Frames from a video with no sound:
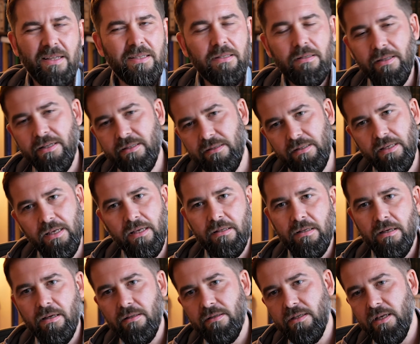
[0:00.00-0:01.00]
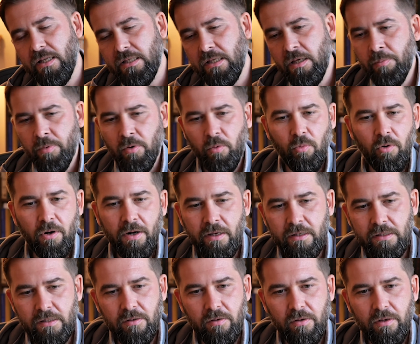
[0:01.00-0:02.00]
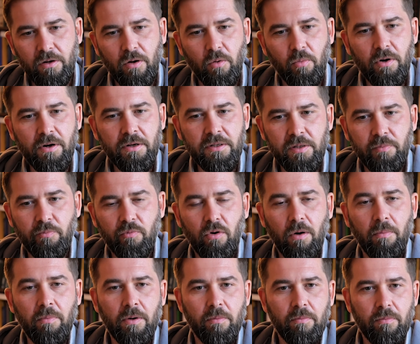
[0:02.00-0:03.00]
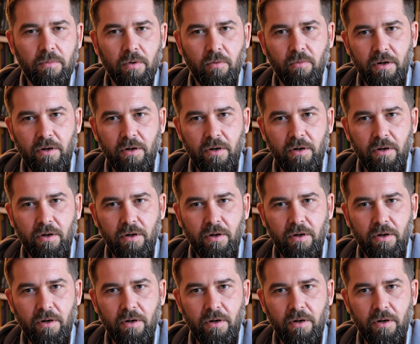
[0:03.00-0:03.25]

let's dig deeper. What is the problem?